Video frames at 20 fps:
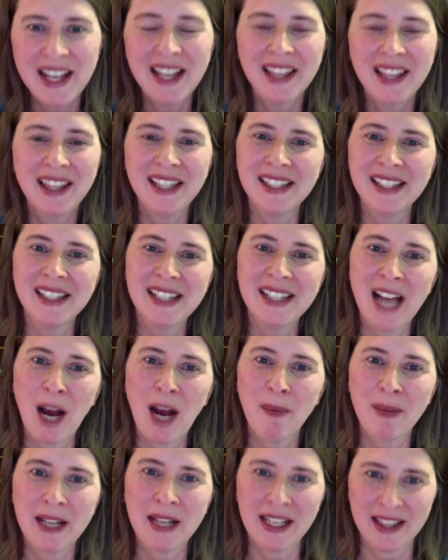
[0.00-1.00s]
This is
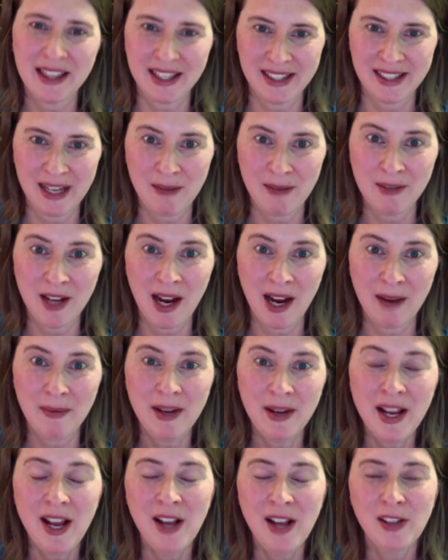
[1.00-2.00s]
happening at the same time.
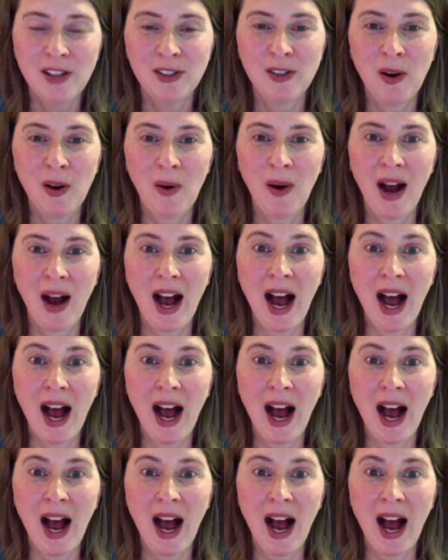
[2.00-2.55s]
So